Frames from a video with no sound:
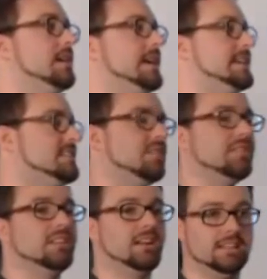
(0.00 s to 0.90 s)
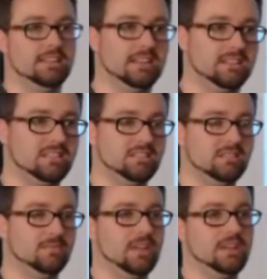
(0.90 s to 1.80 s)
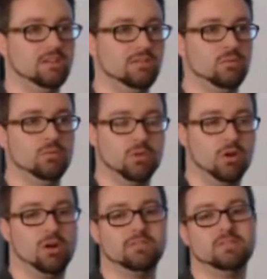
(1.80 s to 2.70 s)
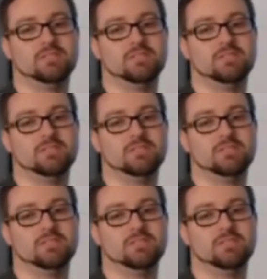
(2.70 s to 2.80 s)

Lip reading: is nothing like a Linux system that you know of.